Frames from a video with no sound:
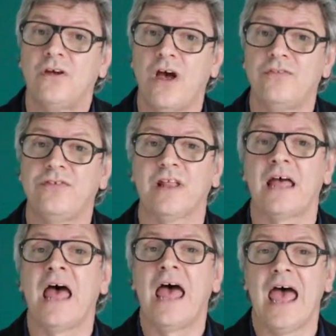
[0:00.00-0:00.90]

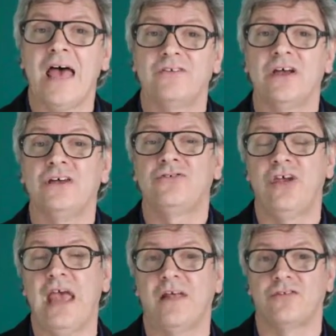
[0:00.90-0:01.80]
Godzilla has a
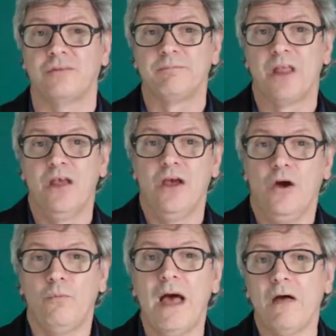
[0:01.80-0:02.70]
chance.
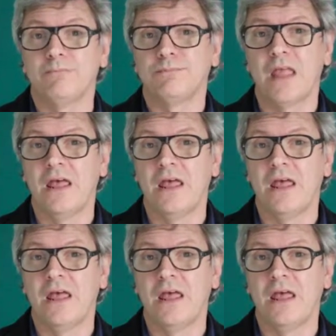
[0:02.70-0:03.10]
Well,